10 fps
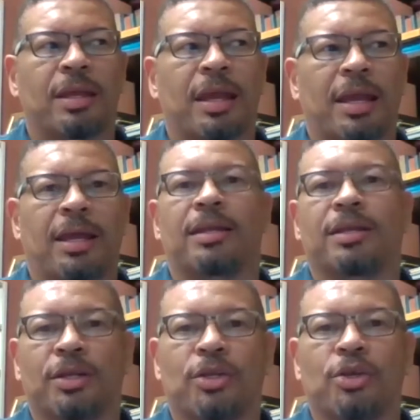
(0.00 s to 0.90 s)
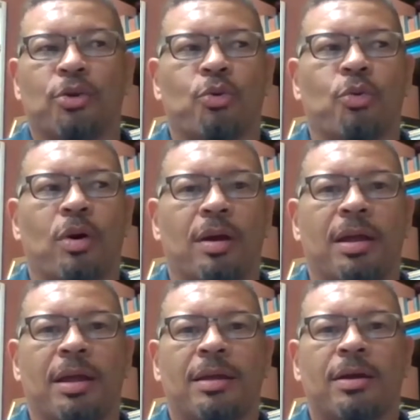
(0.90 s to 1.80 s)
and you
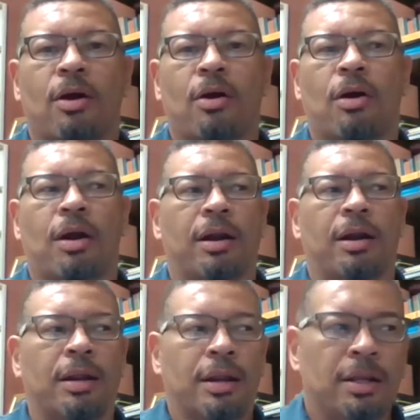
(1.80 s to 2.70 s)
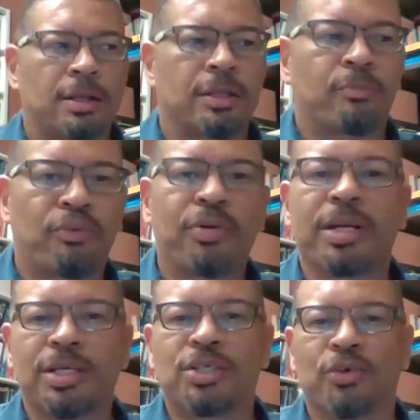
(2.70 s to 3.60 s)
are
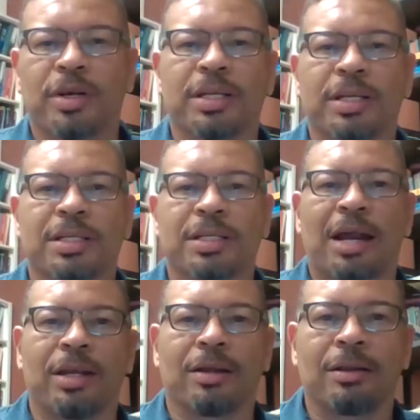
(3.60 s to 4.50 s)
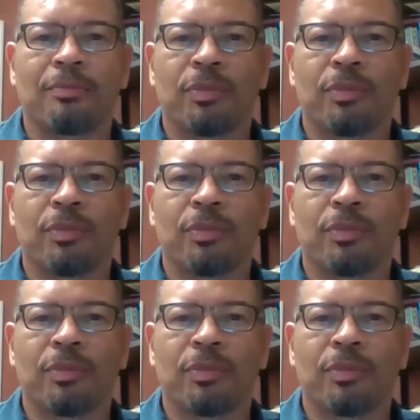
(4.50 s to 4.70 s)
pretty sure it's not real,